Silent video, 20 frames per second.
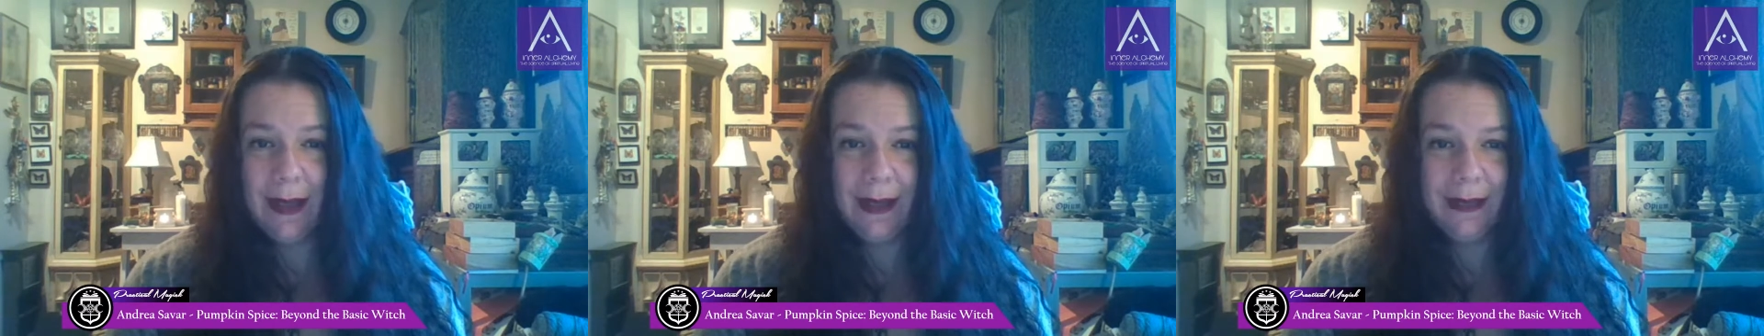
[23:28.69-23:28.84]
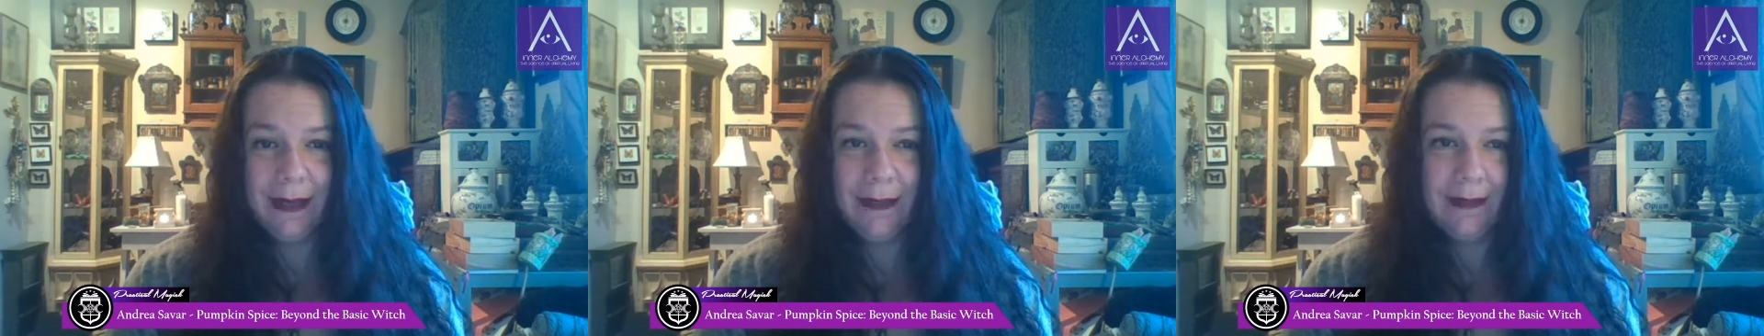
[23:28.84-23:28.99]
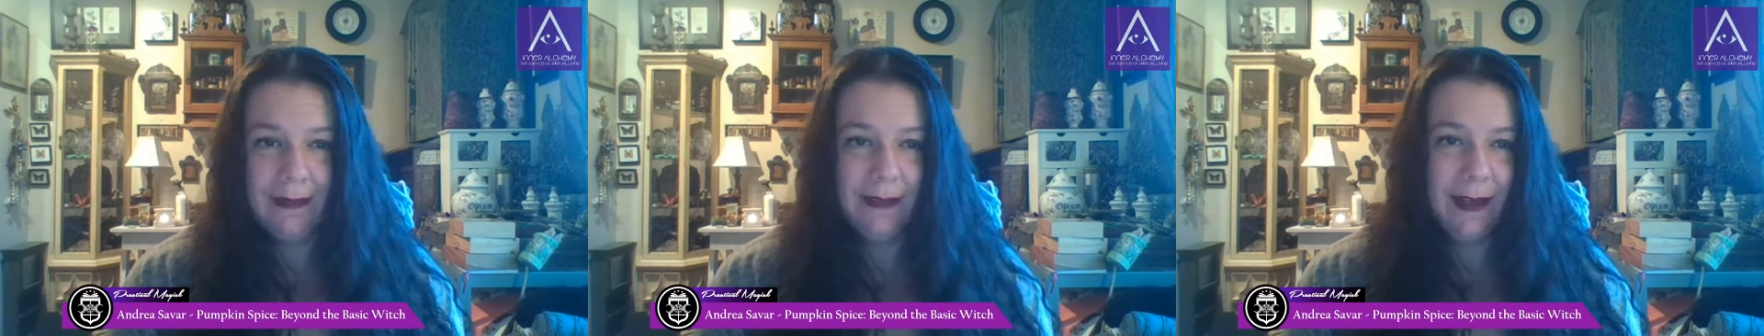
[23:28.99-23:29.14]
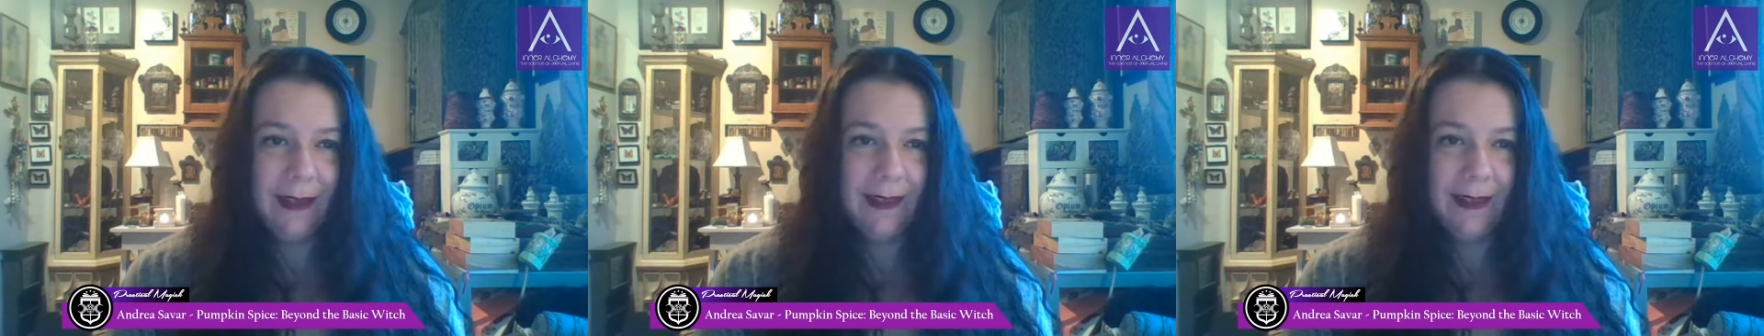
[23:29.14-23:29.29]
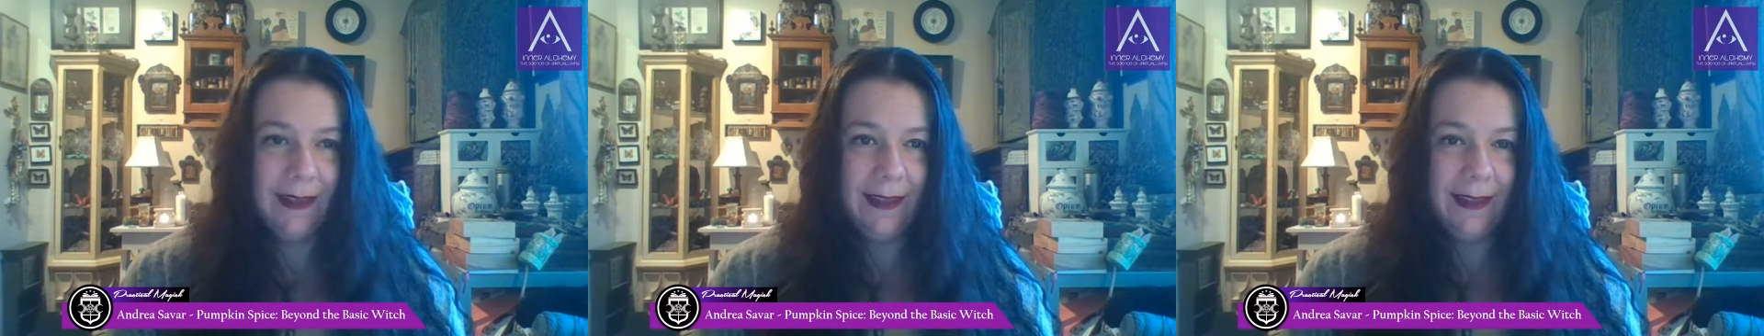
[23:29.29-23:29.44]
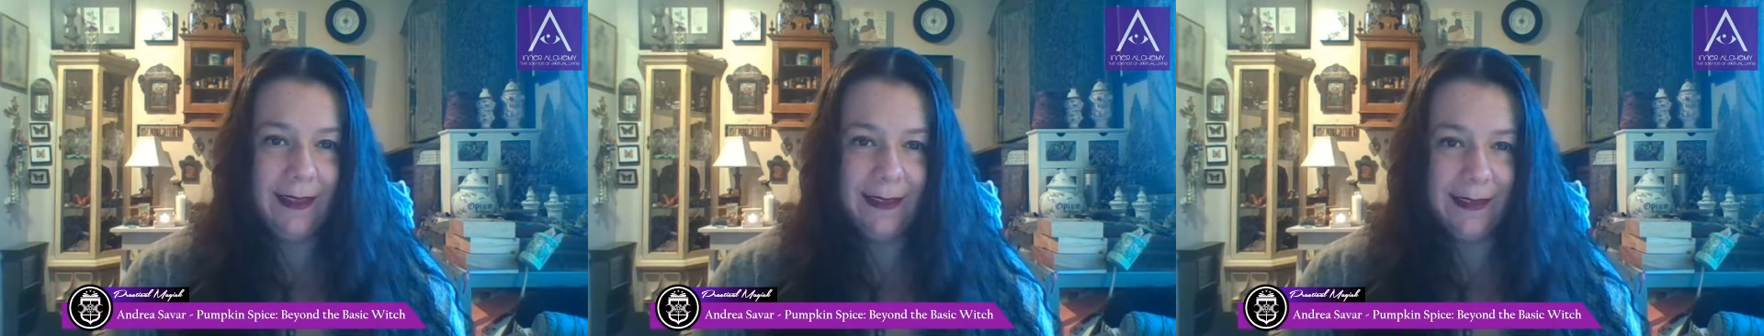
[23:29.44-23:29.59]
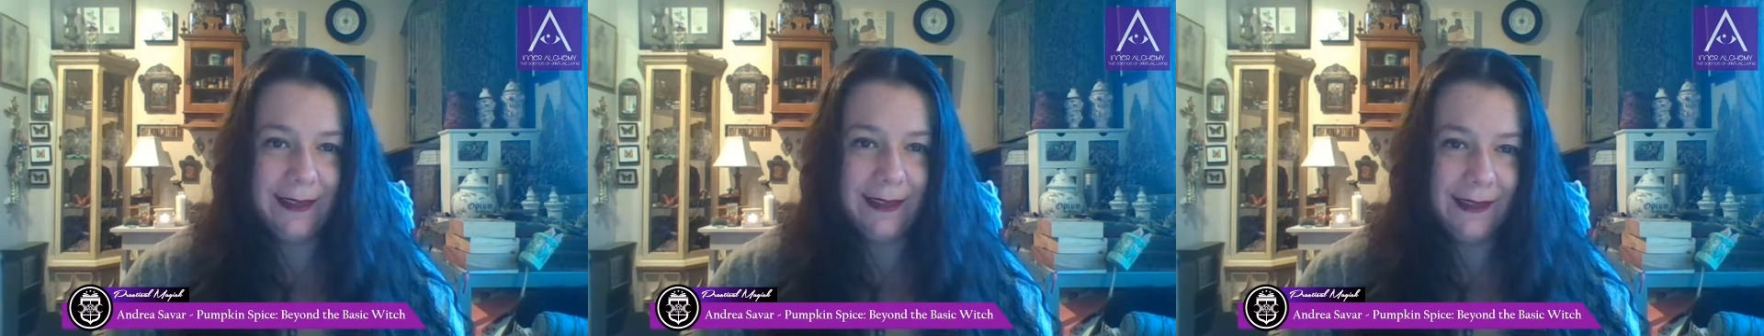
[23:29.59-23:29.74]
I
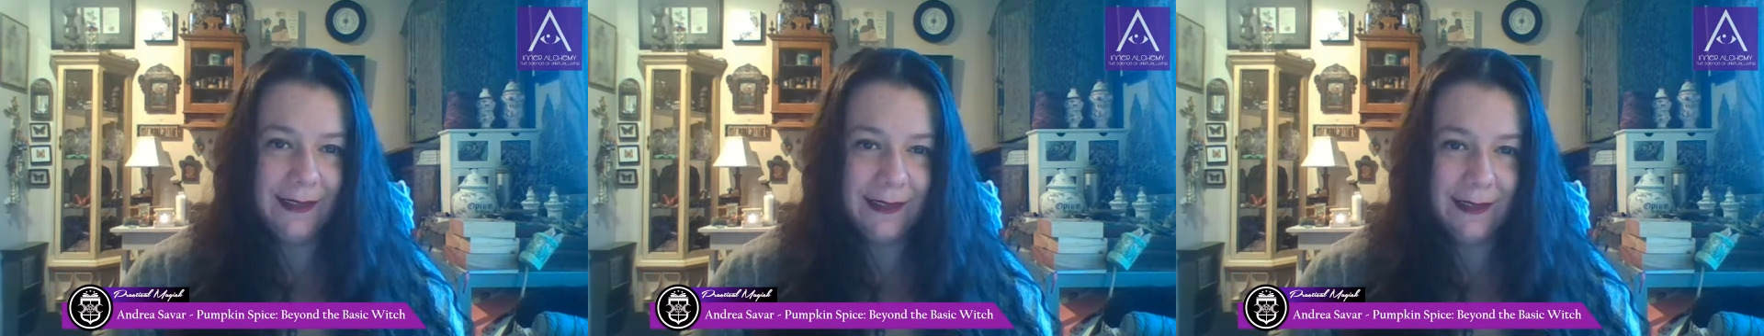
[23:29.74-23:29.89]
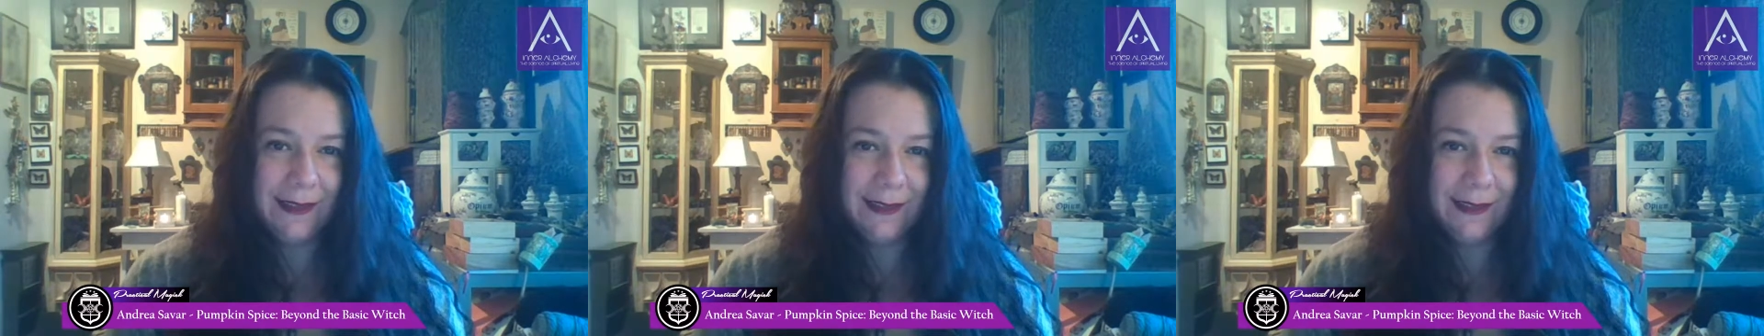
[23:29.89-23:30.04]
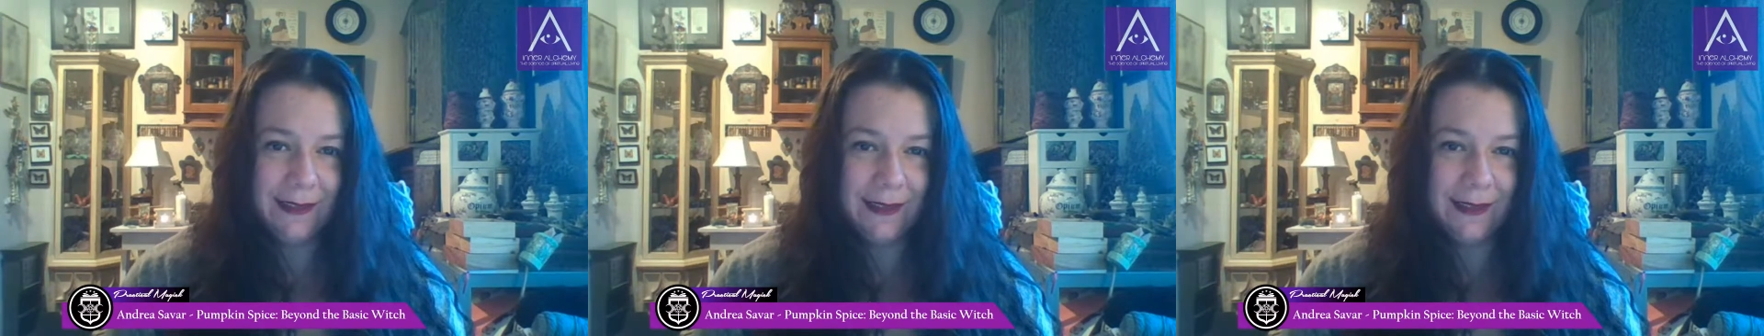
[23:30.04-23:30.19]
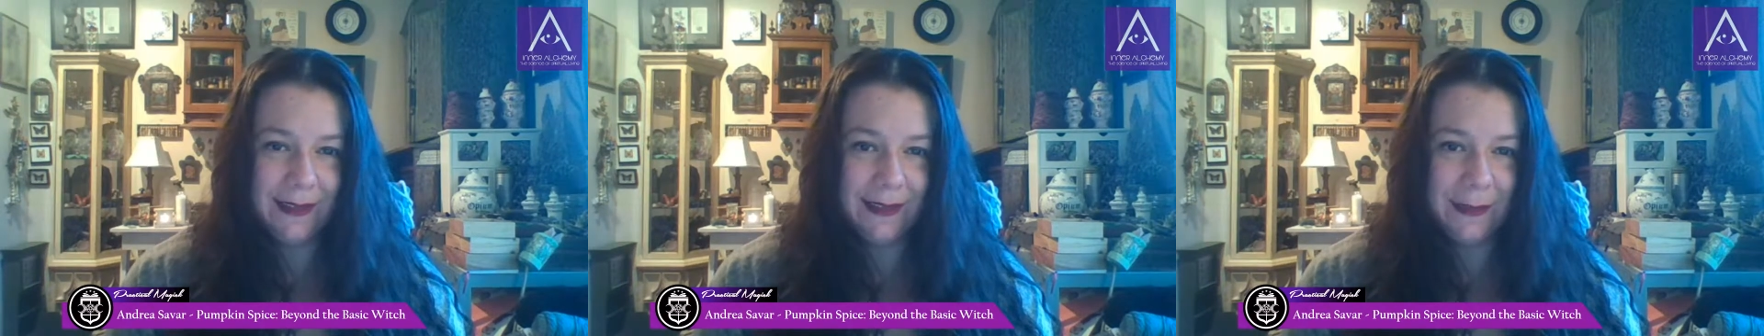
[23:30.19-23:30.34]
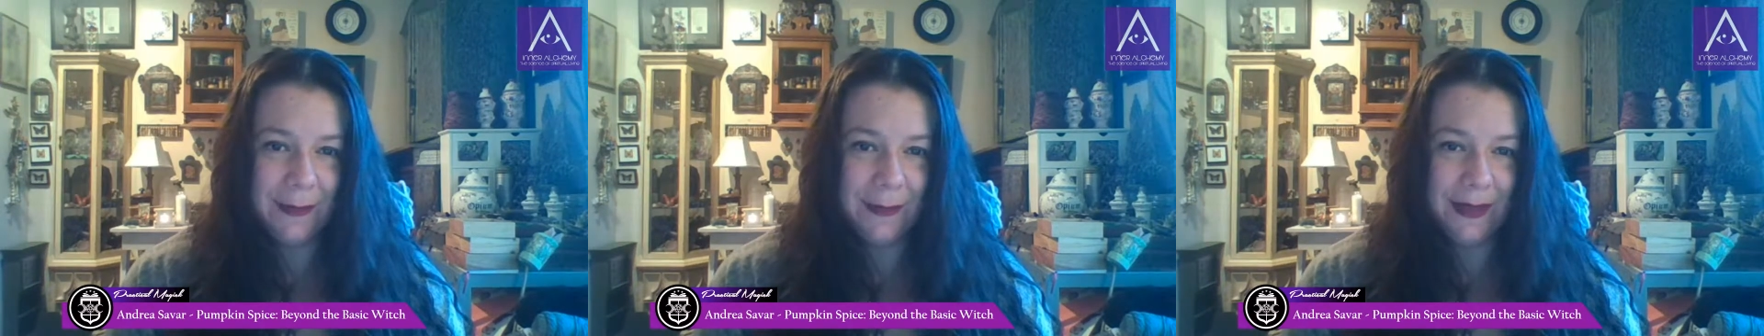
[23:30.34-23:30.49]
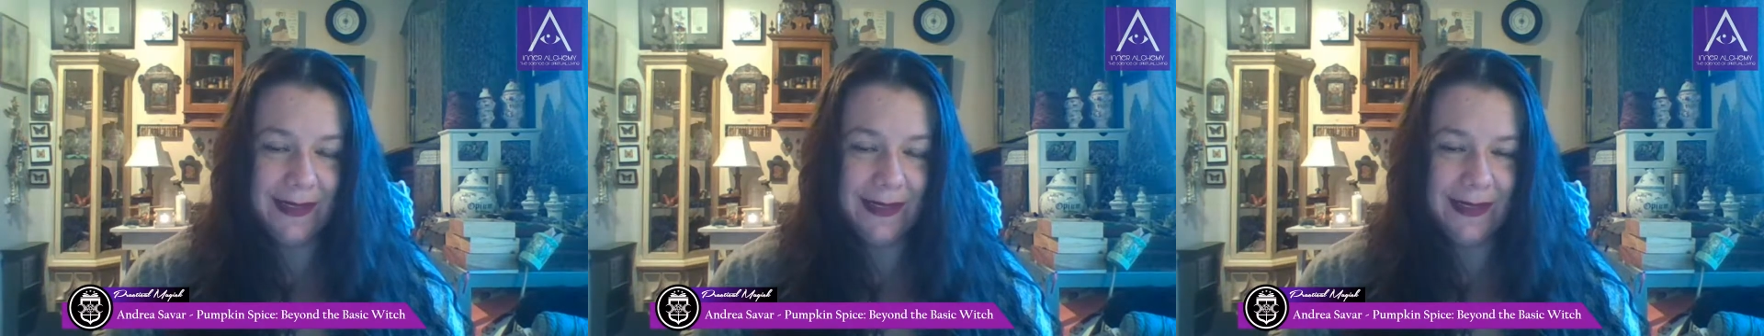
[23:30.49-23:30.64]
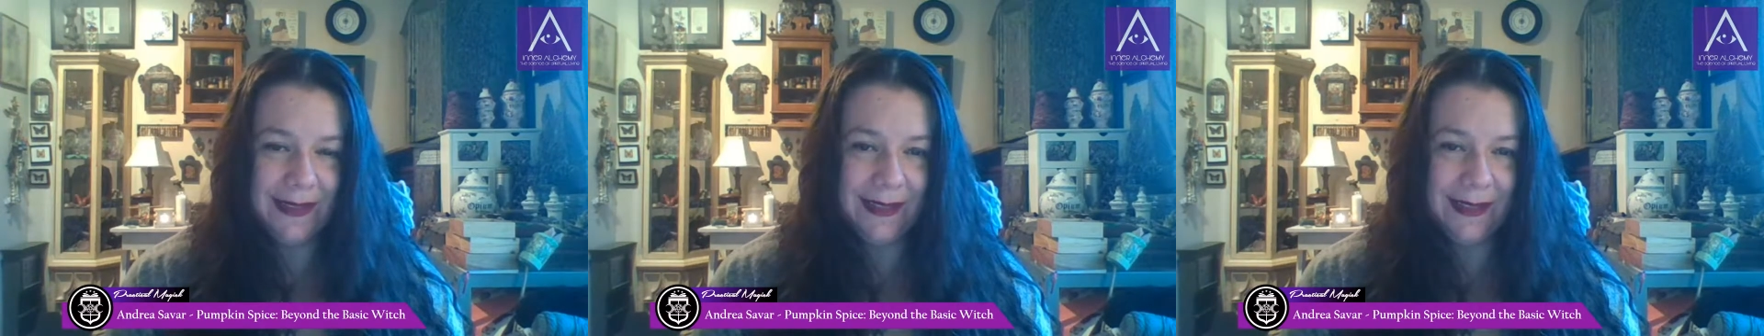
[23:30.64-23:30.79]
think it's just
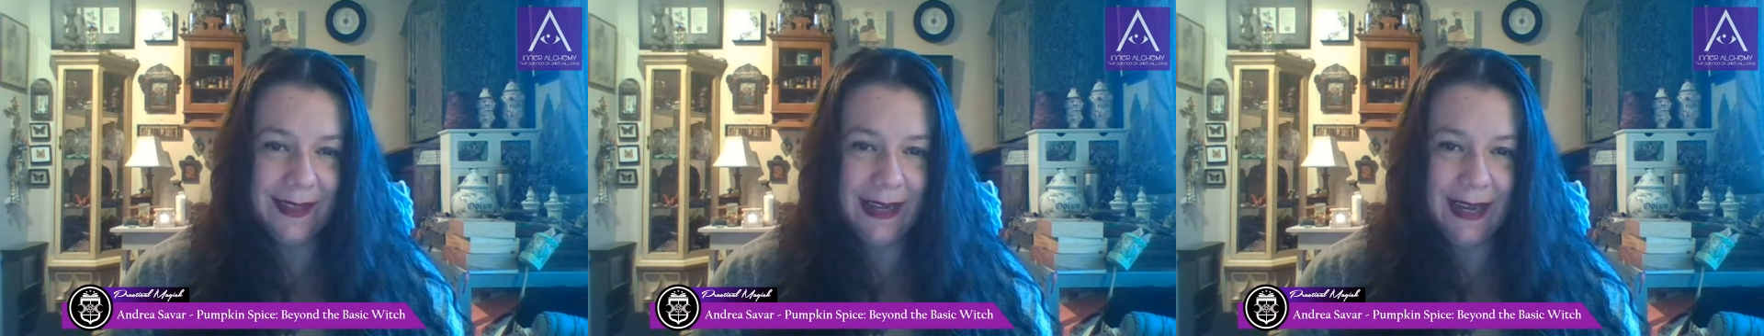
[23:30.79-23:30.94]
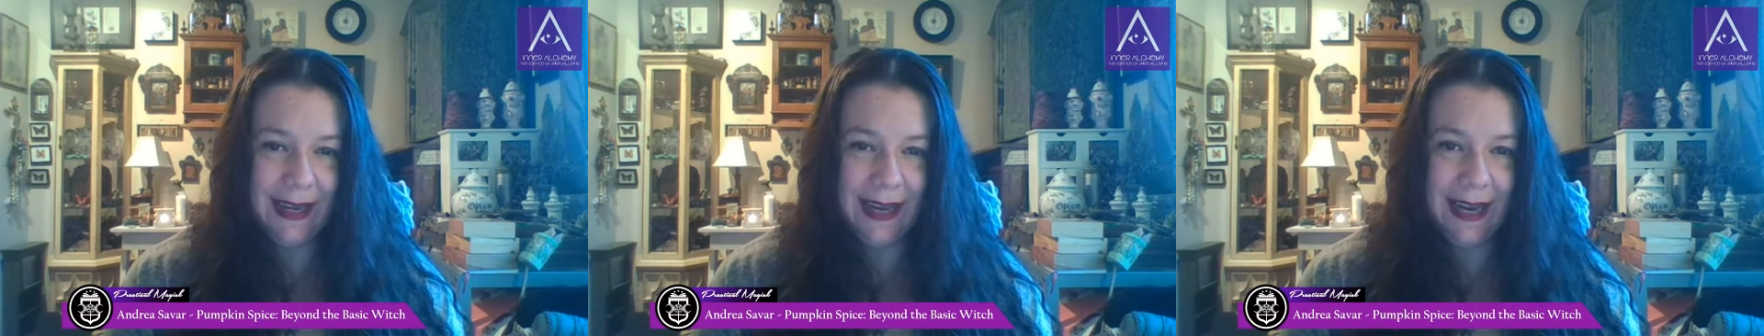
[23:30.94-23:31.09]
amazing.